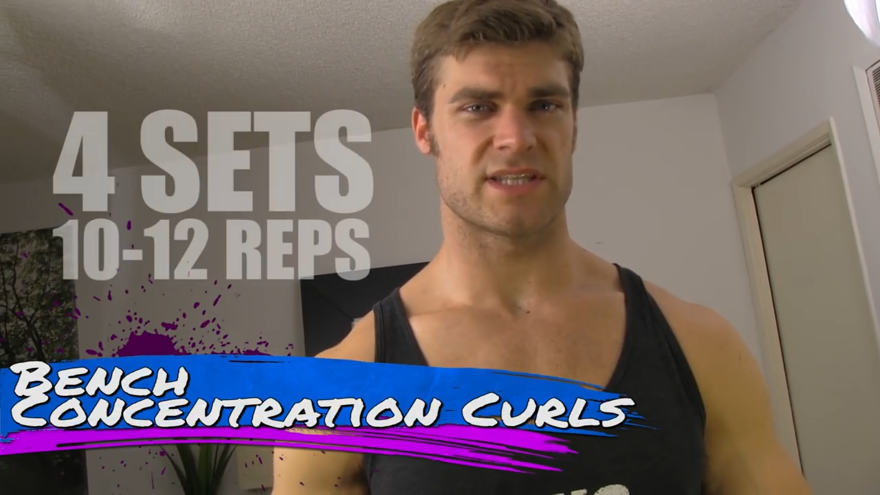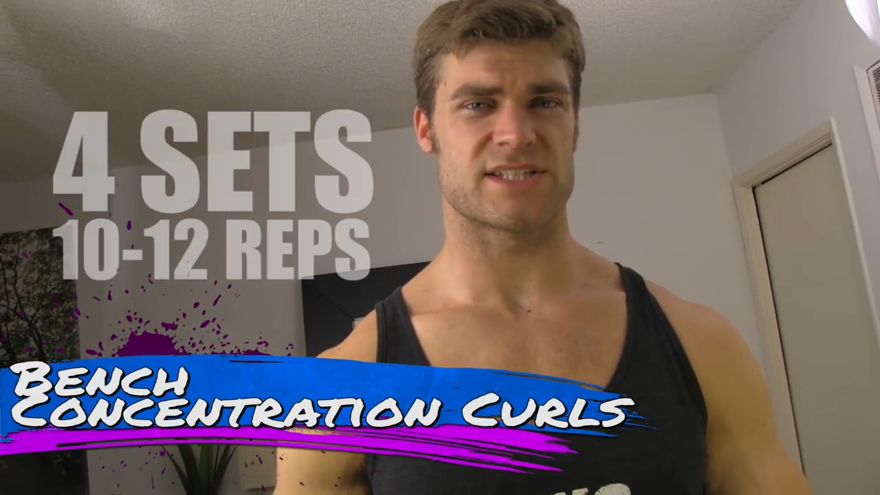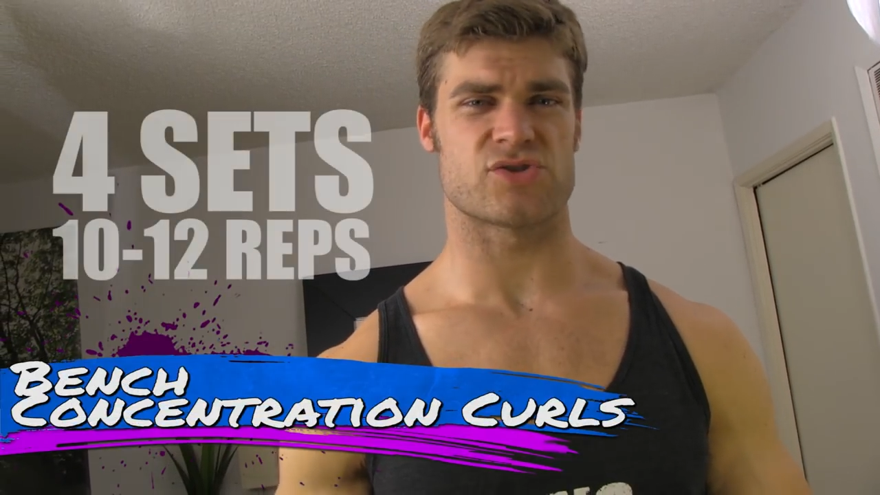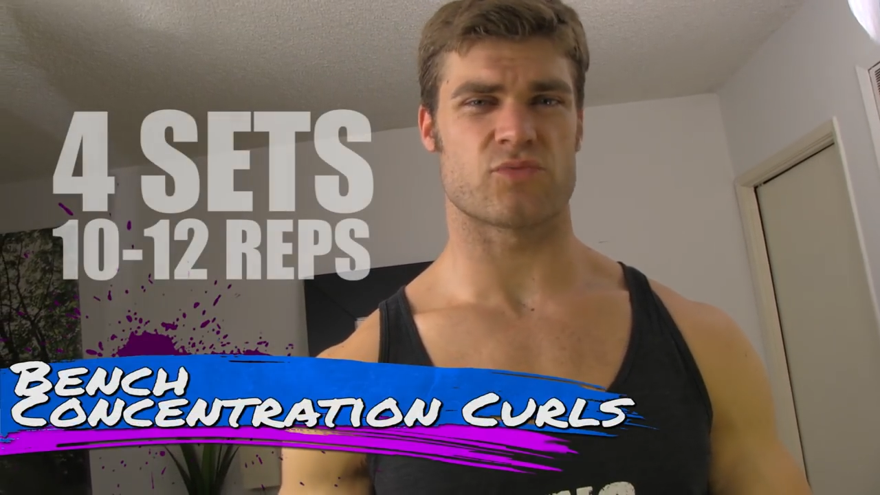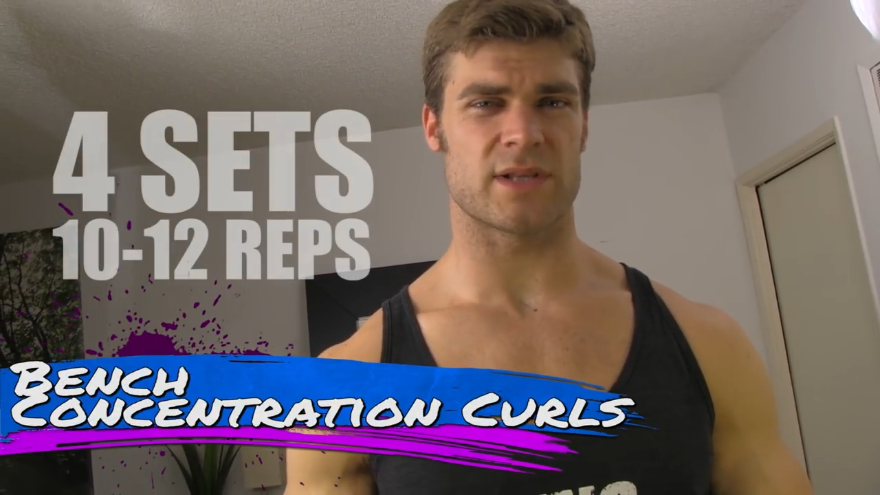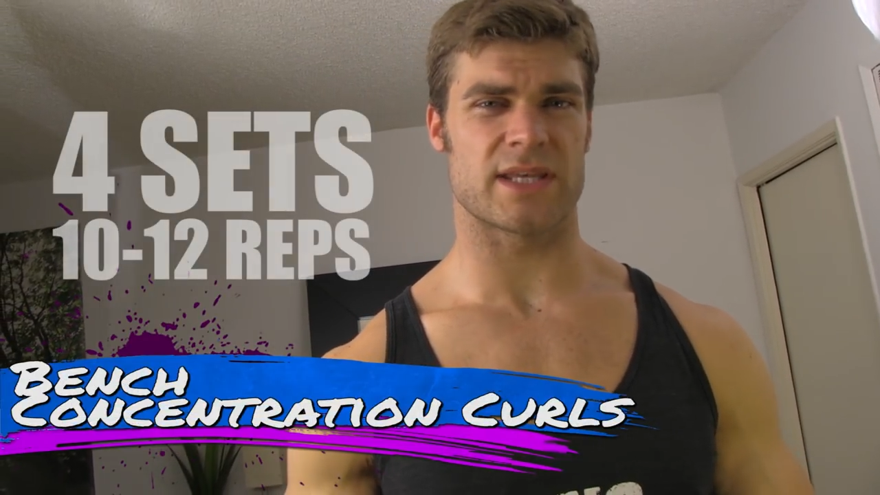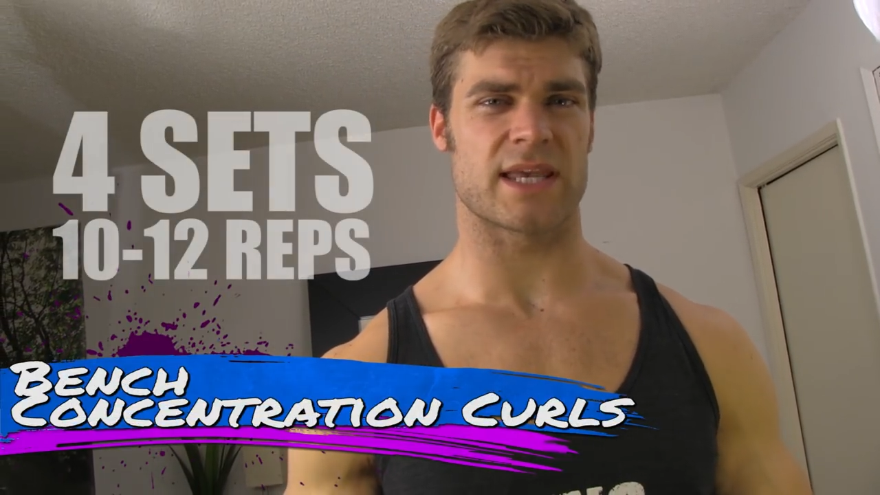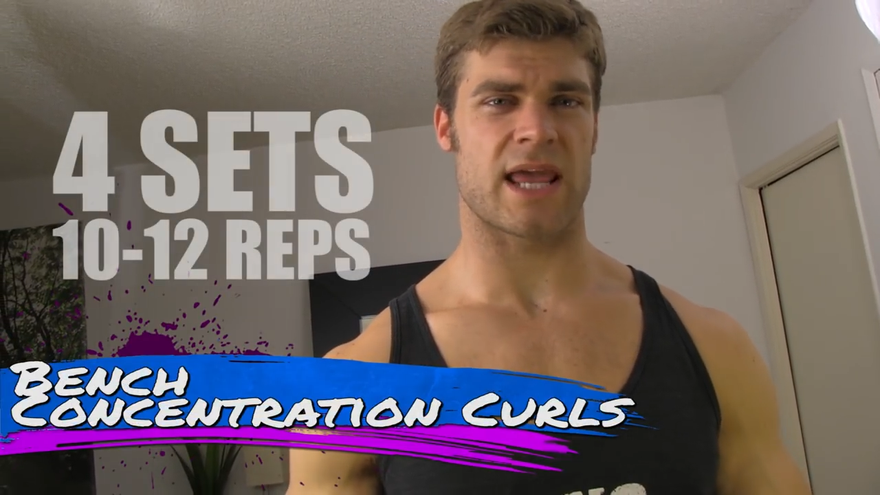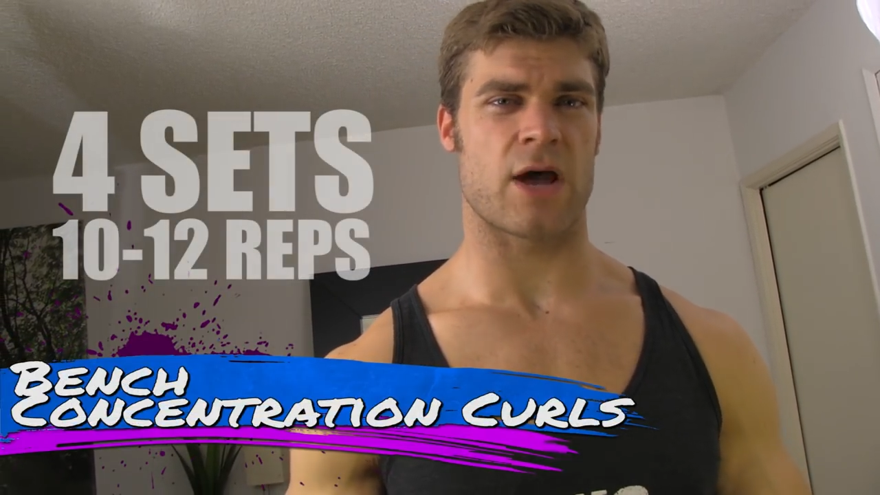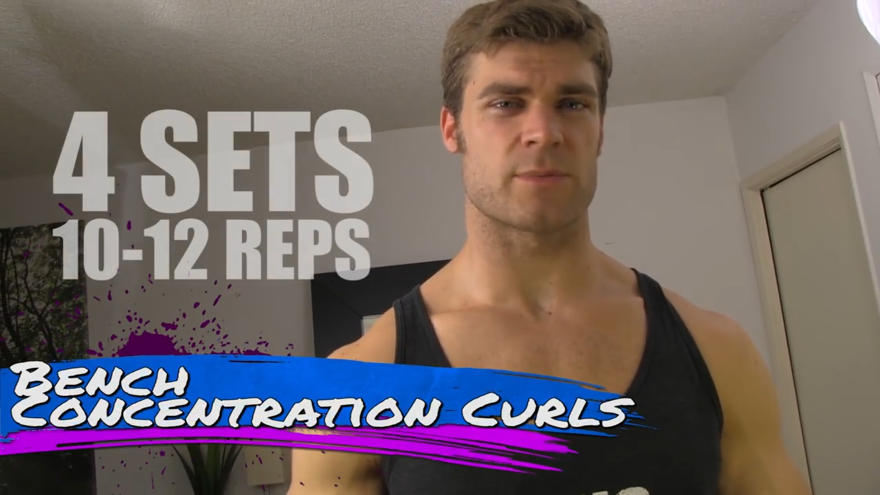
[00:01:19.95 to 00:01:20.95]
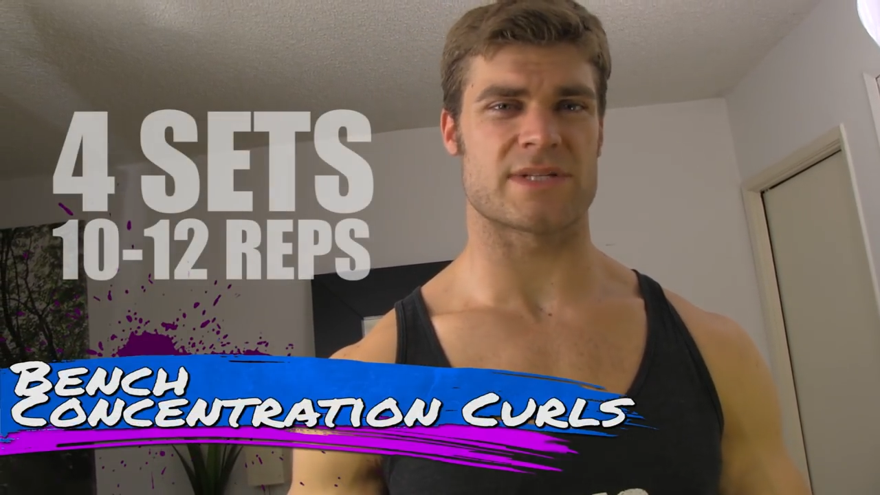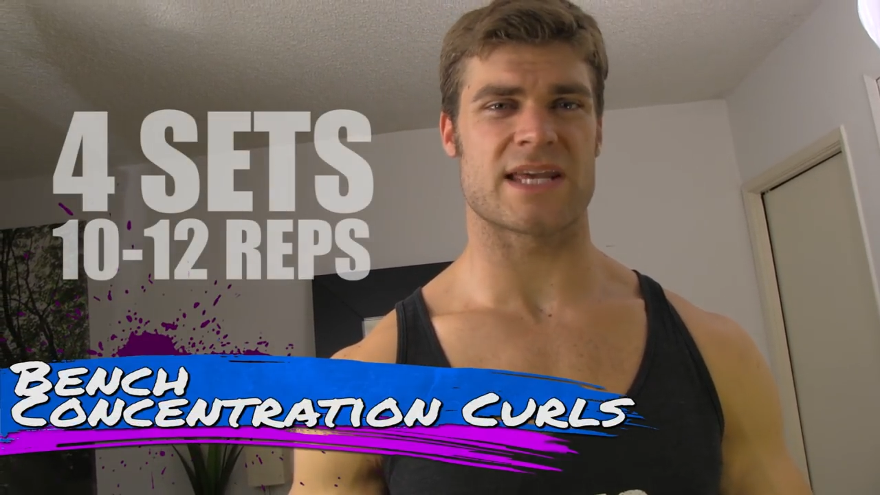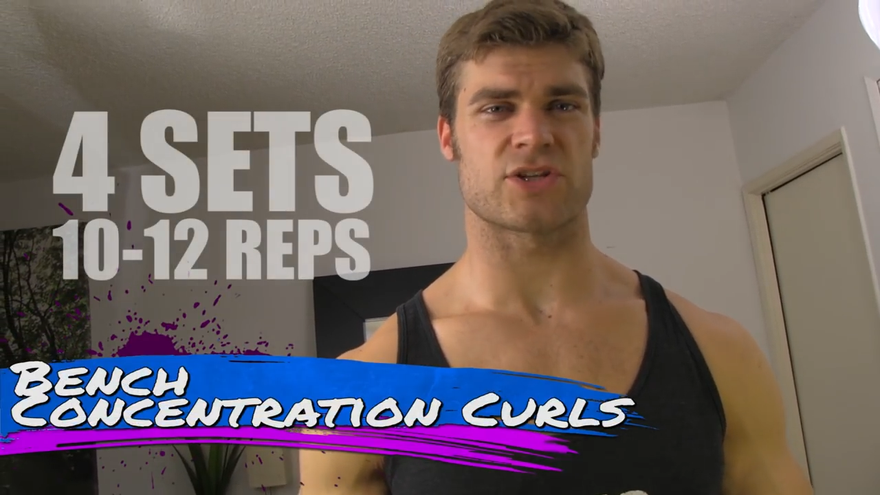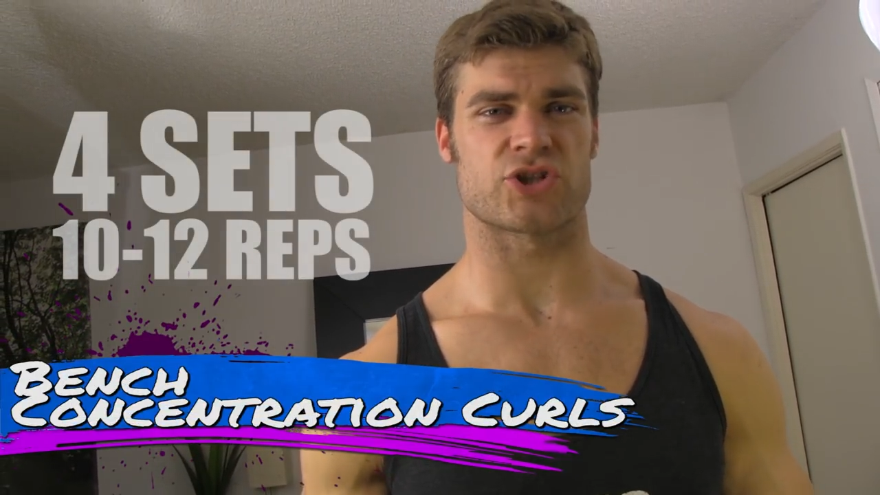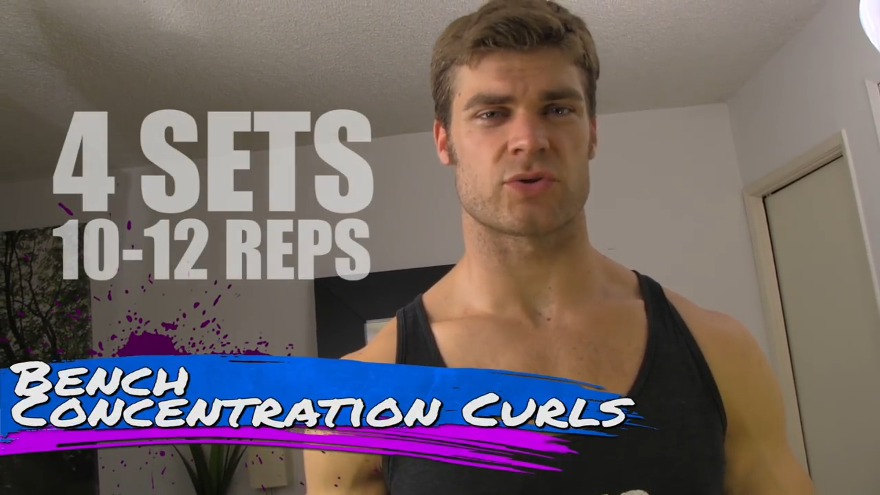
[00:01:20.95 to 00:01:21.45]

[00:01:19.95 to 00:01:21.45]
This is really gonna help take the